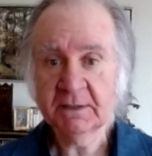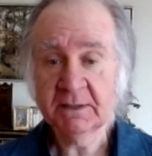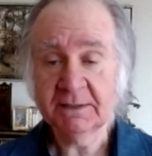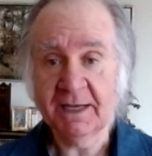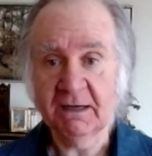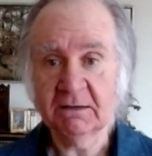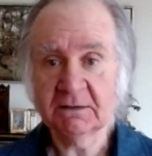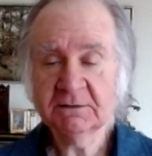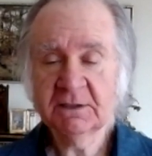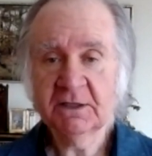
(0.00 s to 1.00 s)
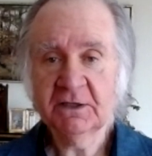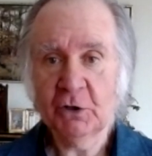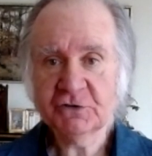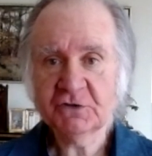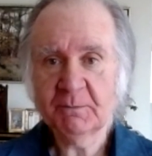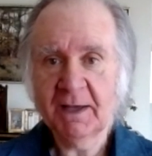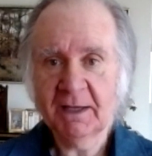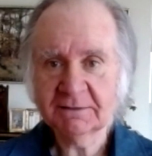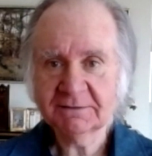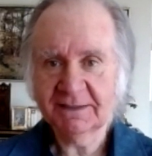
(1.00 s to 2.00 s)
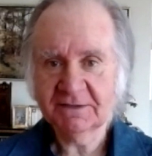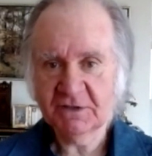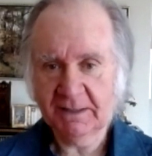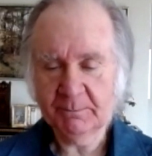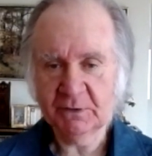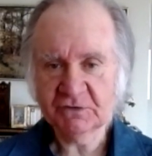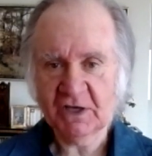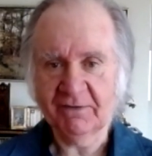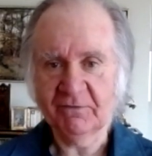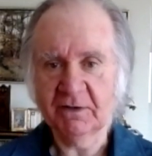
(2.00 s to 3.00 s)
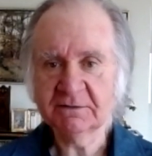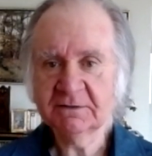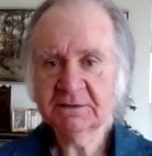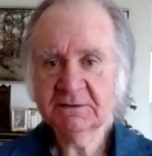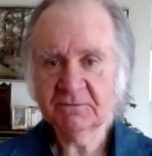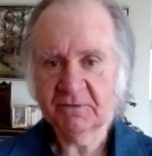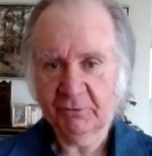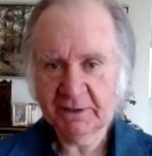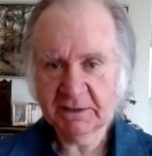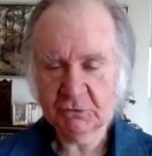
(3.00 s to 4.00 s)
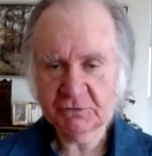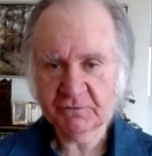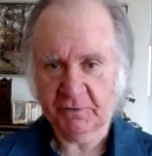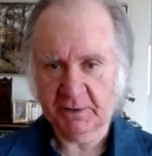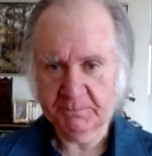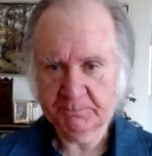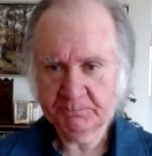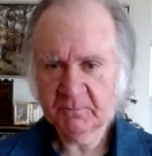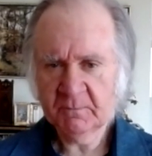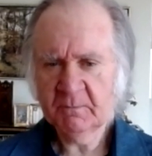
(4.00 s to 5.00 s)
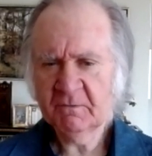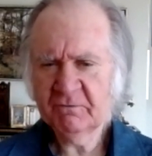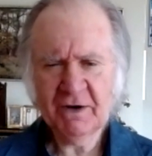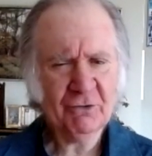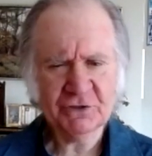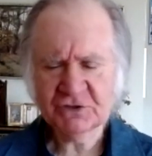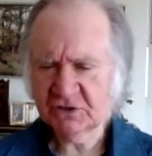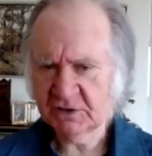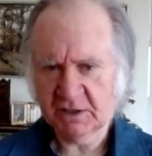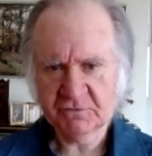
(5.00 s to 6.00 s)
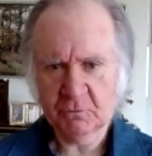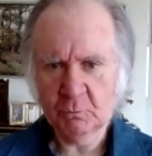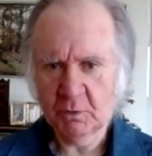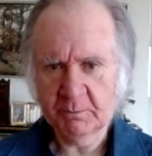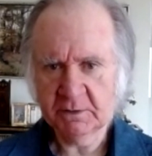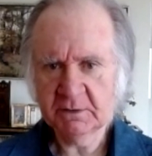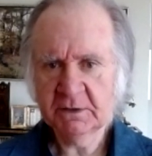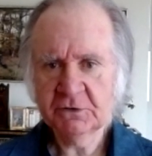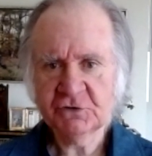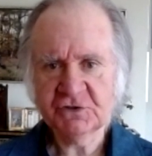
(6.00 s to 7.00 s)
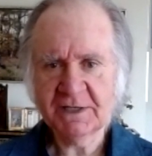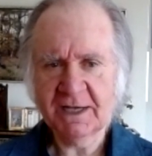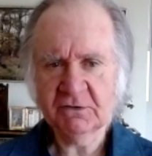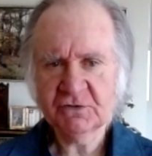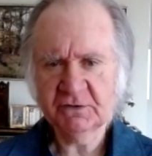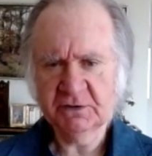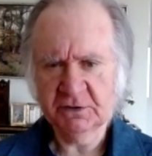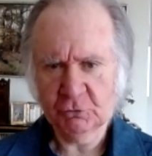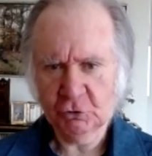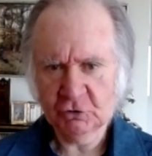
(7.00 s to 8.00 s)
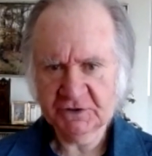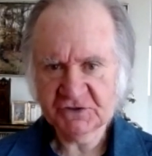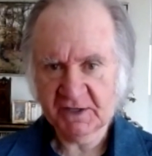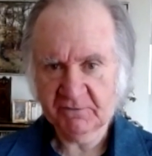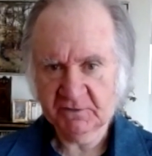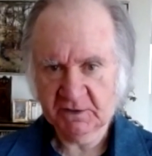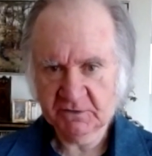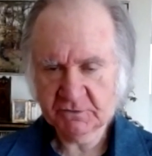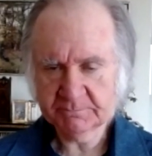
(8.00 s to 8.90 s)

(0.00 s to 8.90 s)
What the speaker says: Now, you asked about examples. I have a very close friend, very successful woman. She's now in her early 70s.